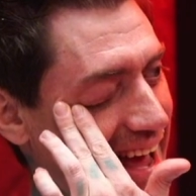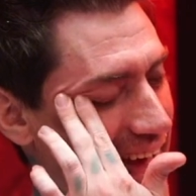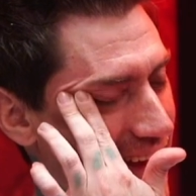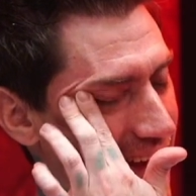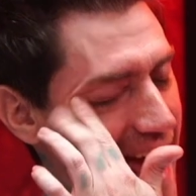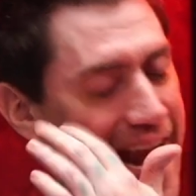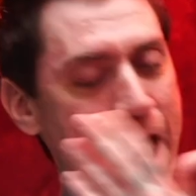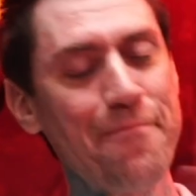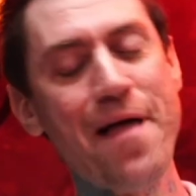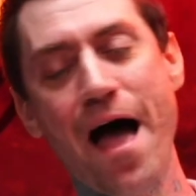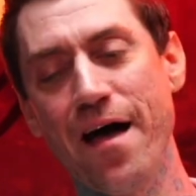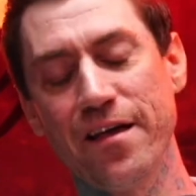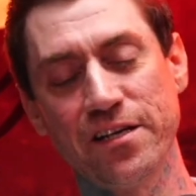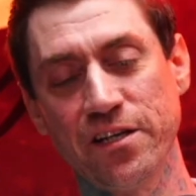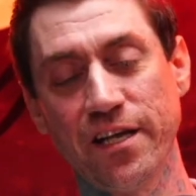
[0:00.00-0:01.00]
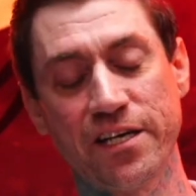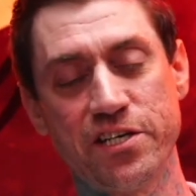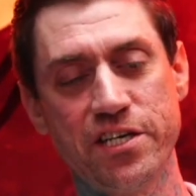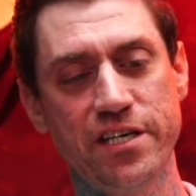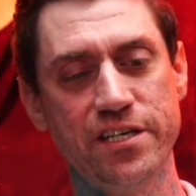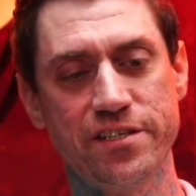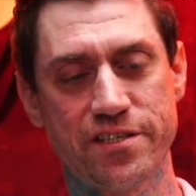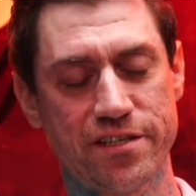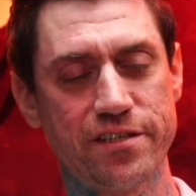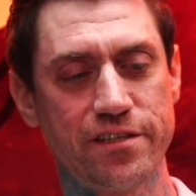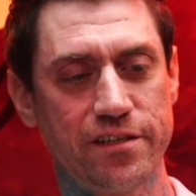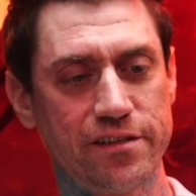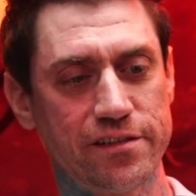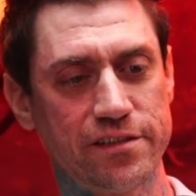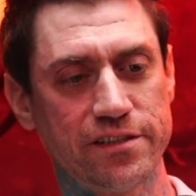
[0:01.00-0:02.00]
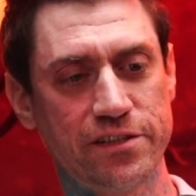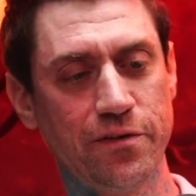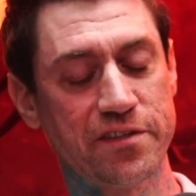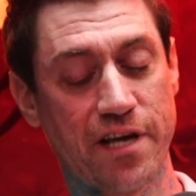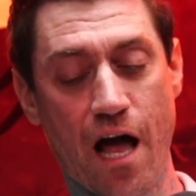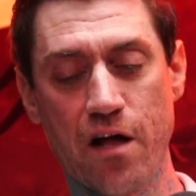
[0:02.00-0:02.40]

And I'm not, like, she's been to college